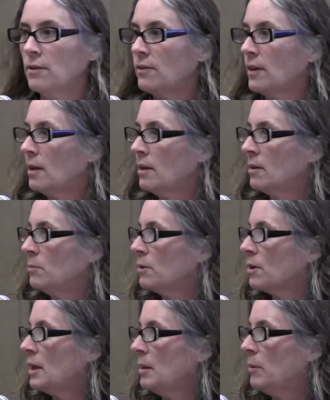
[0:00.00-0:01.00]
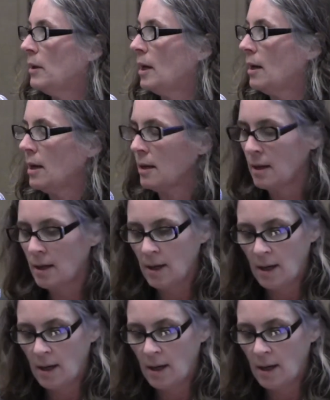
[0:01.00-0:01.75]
is that the work EPA